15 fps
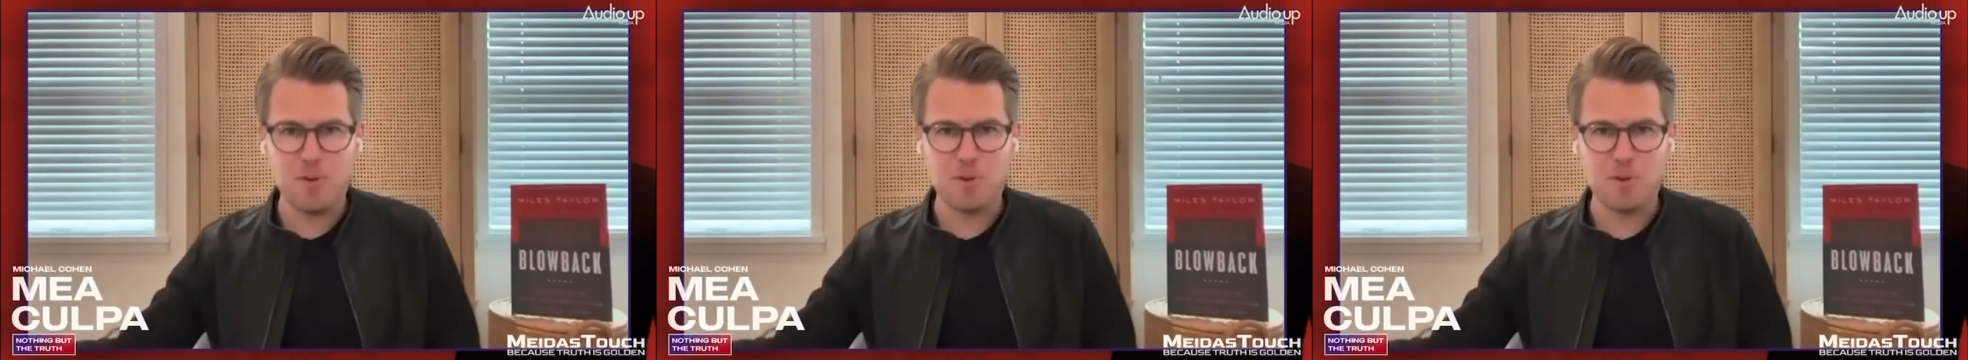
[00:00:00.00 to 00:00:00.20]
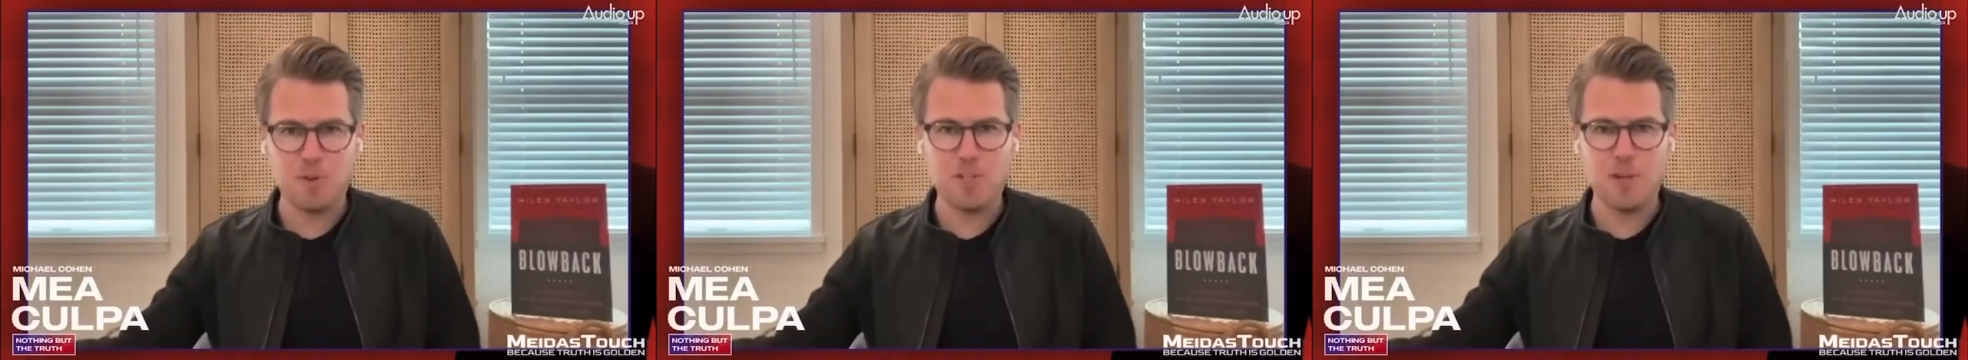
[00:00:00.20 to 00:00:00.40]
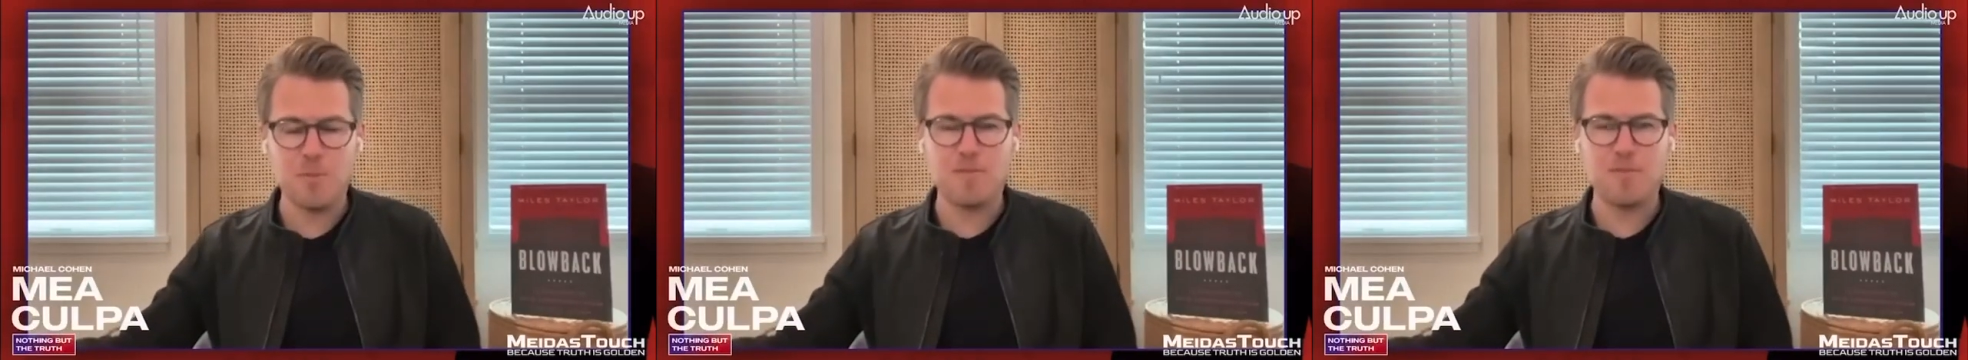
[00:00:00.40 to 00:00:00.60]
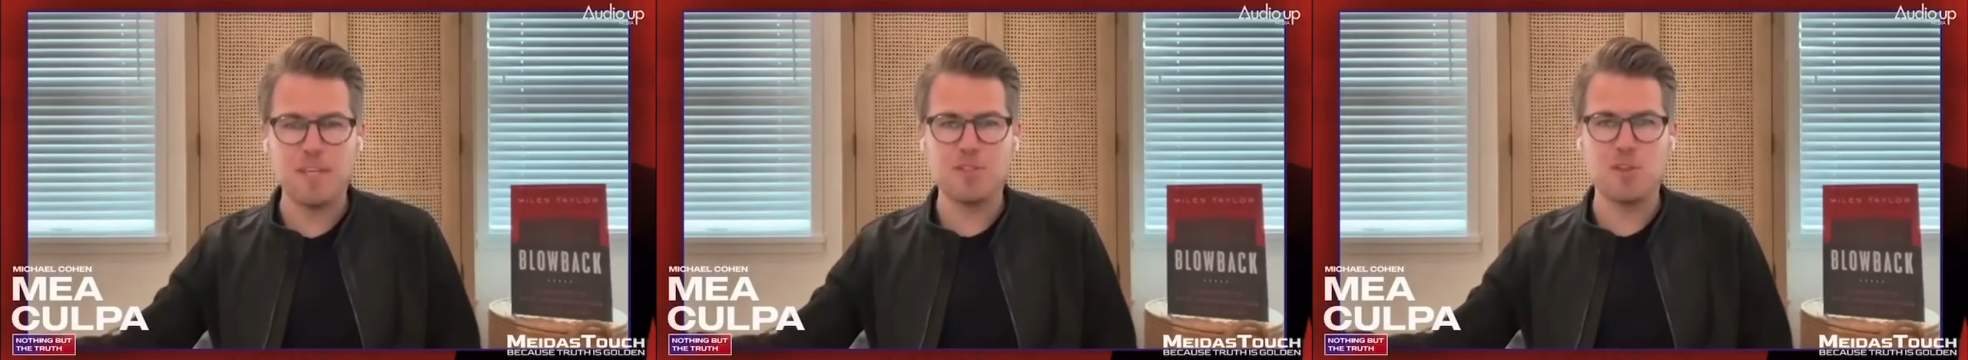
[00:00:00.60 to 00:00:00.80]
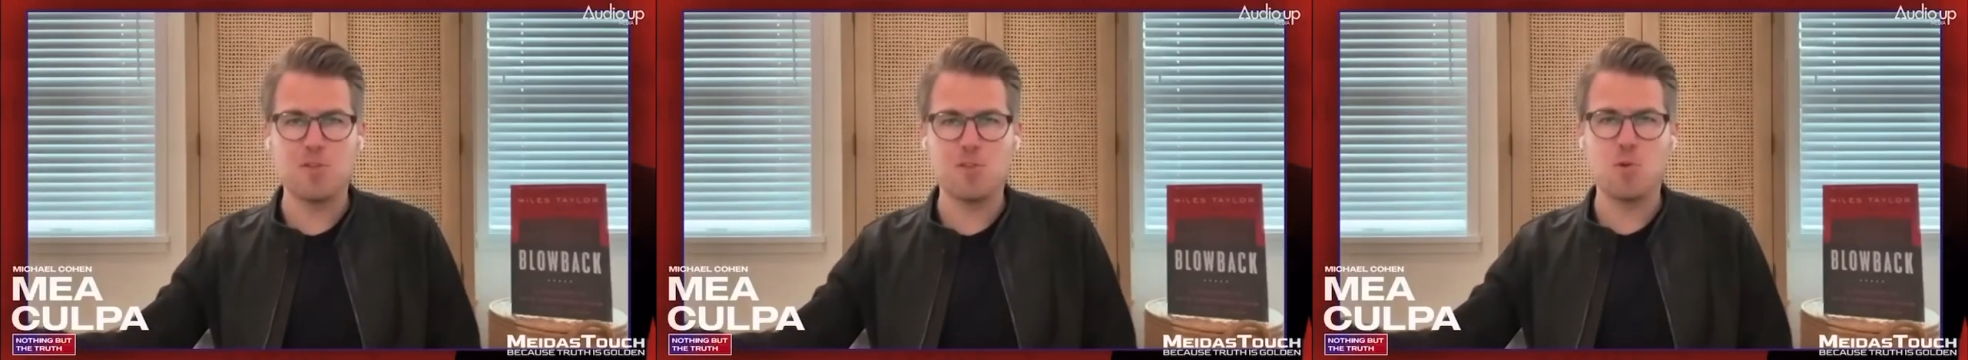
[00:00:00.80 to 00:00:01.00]
under some of
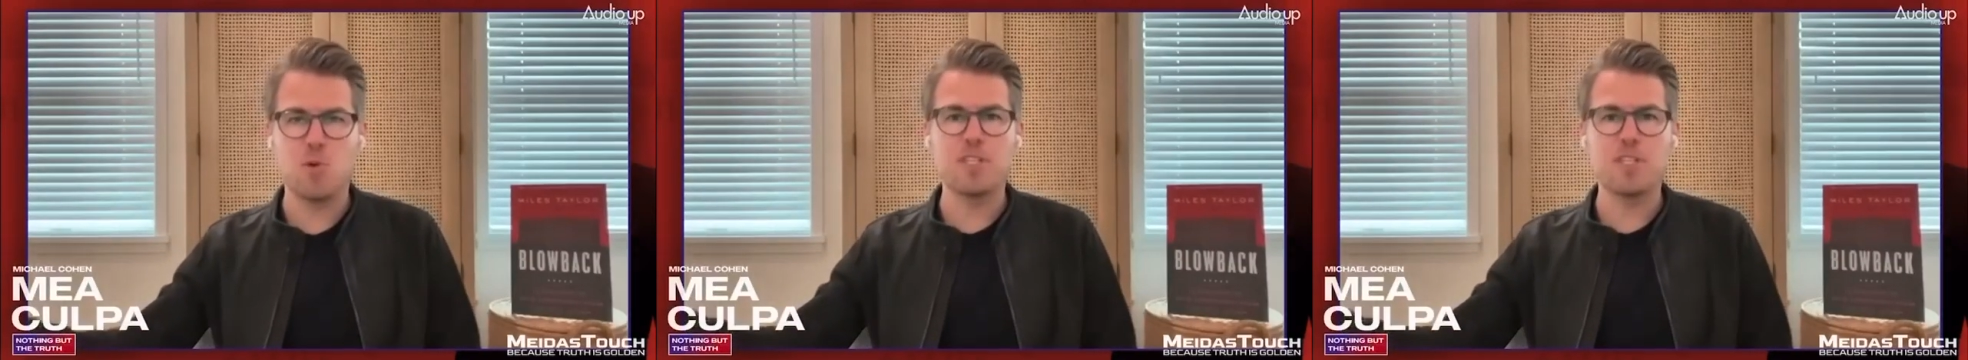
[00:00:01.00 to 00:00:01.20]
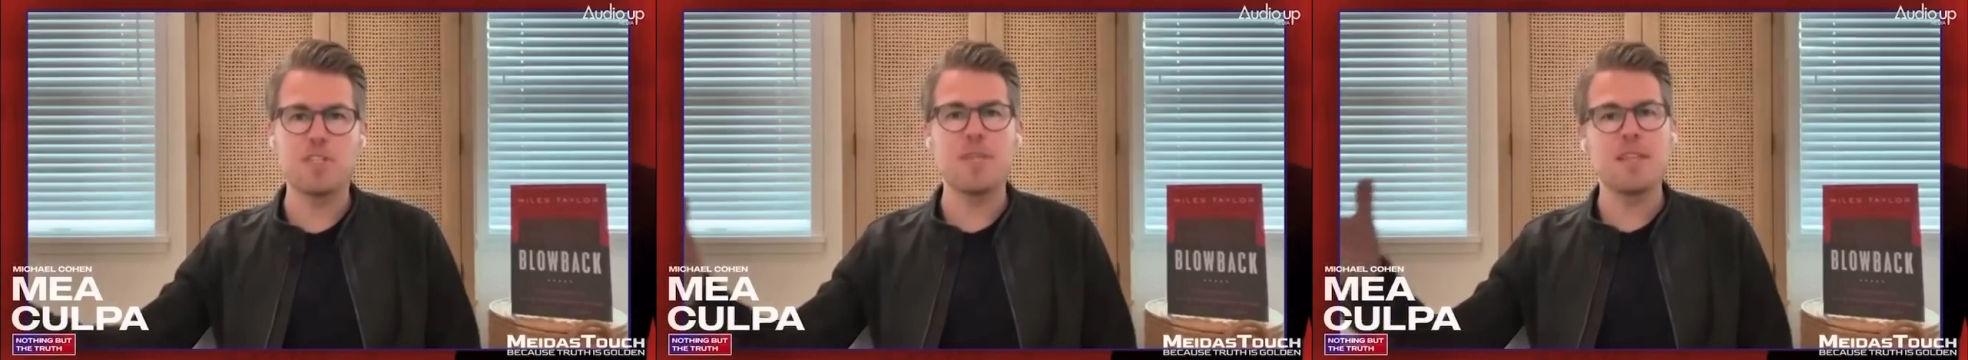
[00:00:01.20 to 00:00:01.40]
these authorities.